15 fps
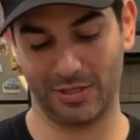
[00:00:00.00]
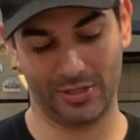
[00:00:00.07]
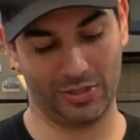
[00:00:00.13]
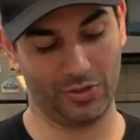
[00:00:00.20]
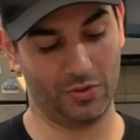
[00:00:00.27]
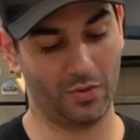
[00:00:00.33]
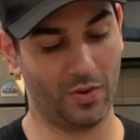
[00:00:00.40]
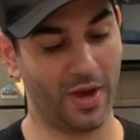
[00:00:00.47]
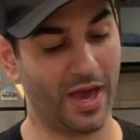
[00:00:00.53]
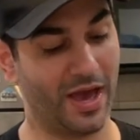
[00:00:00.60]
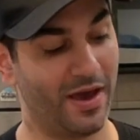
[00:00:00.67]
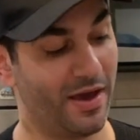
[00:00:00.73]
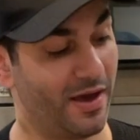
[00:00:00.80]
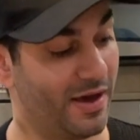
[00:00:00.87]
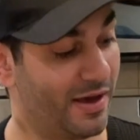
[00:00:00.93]
You
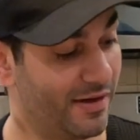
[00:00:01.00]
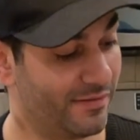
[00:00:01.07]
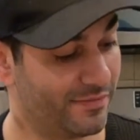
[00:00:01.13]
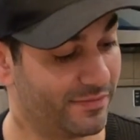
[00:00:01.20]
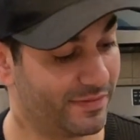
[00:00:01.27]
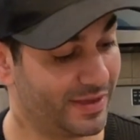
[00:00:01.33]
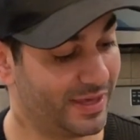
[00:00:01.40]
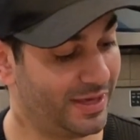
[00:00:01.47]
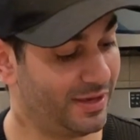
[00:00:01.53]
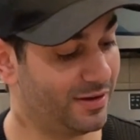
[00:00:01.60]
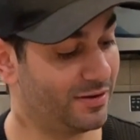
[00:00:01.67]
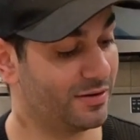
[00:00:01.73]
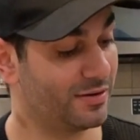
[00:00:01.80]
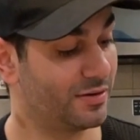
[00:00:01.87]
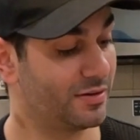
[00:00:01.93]
have
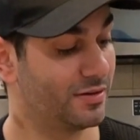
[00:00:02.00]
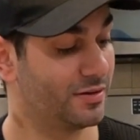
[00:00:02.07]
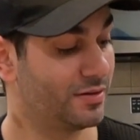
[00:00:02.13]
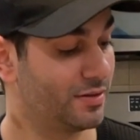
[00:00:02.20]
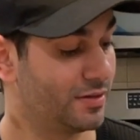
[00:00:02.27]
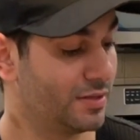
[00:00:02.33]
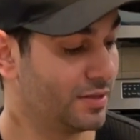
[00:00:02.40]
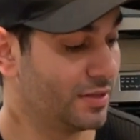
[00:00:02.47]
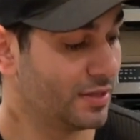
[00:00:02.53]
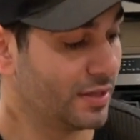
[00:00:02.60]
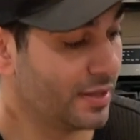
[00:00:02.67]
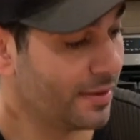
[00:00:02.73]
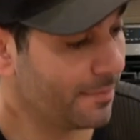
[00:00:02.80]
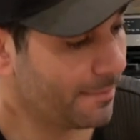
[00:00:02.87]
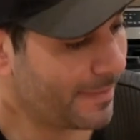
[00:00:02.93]
here
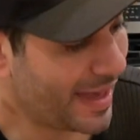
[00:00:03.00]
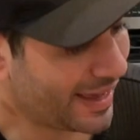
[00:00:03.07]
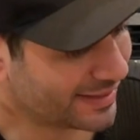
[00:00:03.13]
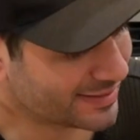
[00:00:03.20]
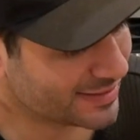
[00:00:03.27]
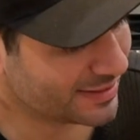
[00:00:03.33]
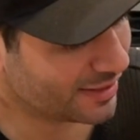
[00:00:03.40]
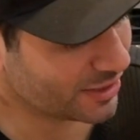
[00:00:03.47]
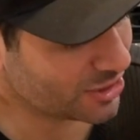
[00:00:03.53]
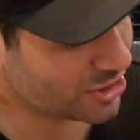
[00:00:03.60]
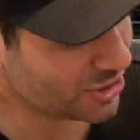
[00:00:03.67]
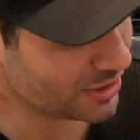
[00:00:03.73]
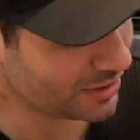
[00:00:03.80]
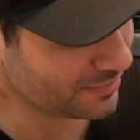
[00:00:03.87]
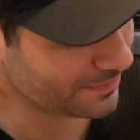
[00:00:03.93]
max
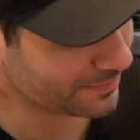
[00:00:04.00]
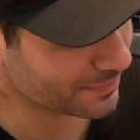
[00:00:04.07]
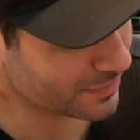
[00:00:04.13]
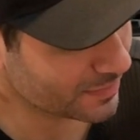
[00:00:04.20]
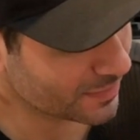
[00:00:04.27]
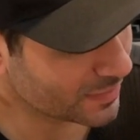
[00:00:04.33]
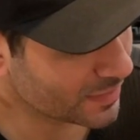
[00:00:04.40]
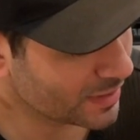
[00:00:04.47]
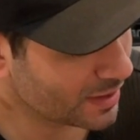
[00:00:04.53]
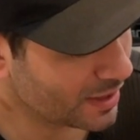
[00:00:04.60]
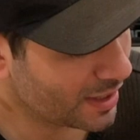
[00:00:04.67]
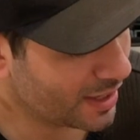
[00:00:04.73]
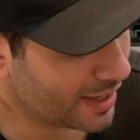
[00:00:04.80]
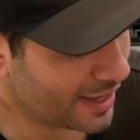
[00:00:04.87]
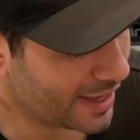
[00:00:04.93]
suction,
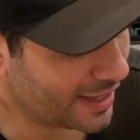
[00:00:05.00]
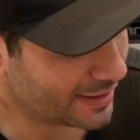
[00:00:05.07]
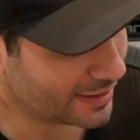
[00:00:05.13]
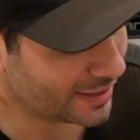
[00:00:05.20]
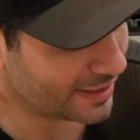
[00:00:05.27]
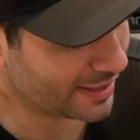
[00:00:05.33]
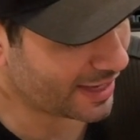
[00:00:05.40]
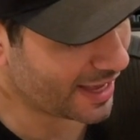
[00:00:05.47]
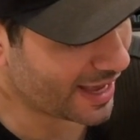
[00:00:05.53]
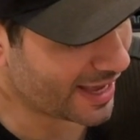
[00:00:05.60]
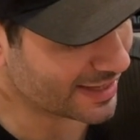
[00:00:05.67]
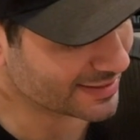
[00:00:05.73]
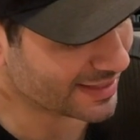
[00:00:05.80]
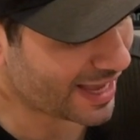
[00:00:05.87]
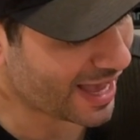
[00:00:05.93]
and then it
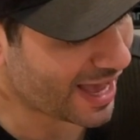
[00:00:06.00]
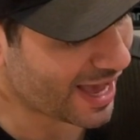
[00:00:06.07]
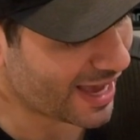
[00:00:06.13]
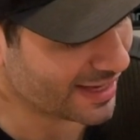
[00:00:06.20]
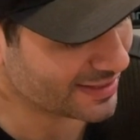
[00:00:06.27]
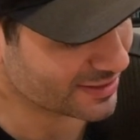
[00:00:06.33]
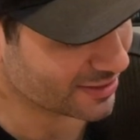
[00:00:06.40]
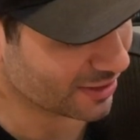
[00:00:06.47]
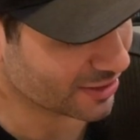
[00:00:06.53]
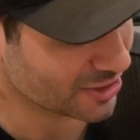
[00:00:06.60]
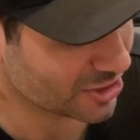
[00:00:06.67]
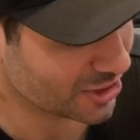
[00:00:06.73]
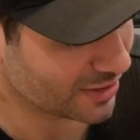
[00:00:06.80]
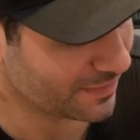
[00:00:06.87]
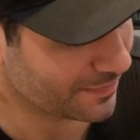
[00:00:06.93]
has high
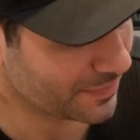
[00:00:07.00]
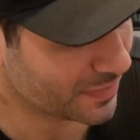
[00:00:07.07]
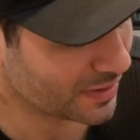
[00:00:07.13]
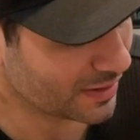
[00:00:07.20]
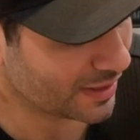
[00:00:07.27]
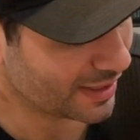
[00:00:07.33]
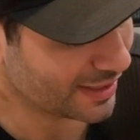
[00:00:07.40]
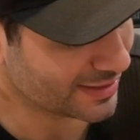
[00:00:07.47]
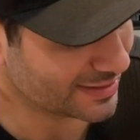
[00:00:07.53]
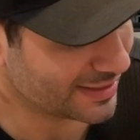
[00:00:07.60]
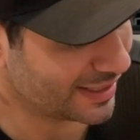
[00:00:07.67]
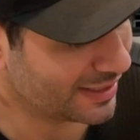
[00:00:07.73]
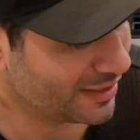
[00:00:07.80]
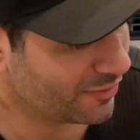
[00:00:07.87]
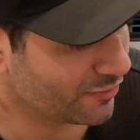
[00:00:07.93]
suction,
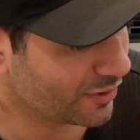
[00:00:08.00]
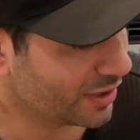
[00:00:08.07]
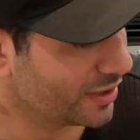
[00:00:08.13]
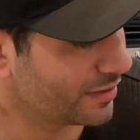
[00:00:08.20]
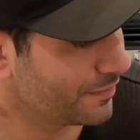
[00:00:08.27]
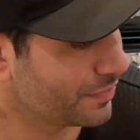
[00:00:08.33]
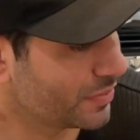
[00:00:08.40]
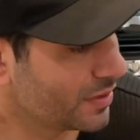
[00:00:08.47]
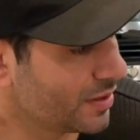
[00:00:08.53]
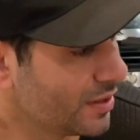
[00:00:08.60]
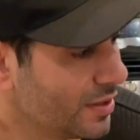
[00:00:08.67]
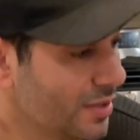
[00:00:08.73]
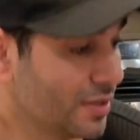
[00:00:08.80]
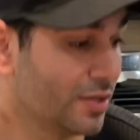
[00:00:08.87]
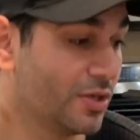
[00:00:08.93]
extended run.
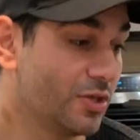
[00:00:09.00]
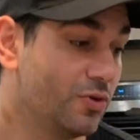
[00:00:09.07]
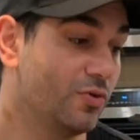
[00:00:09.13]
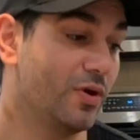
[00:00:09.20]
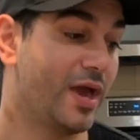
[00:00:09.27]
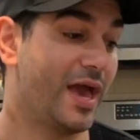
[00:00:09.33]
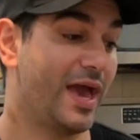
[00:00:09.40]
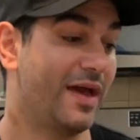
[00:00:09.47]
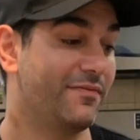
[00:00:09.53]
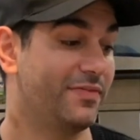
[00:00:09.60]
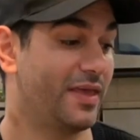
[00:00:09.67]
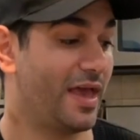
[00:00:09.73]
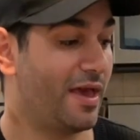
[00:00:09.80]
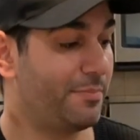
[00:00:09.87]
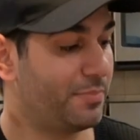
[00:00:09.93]
You have the
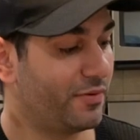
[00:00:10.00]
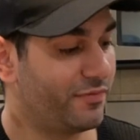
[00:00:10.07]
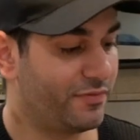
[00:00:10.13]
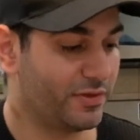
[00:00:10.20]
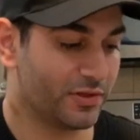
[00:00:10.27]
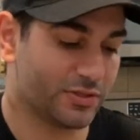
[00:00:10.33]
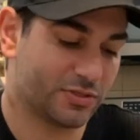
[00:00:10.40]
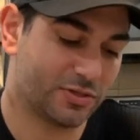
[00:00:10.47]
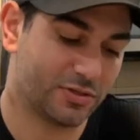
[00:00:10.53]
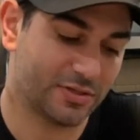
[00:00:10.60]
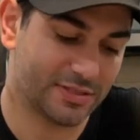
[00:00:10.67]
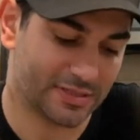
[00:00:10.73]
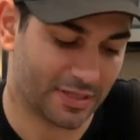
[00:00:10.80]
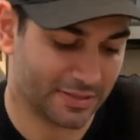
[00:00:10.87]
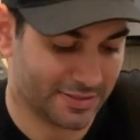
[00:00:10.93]
HEPA filter
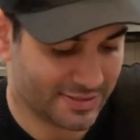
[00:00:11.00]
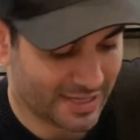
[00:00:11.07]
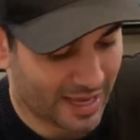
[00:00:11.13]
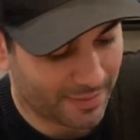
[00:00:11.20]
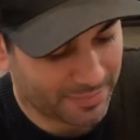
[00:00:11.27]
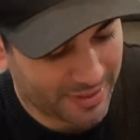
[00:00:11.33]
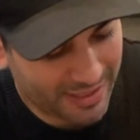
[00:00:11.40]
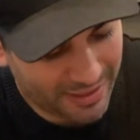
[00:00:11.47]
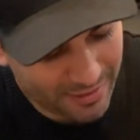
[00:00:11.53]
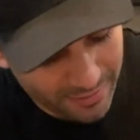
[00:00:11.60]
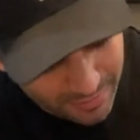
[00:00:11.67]
is on top here,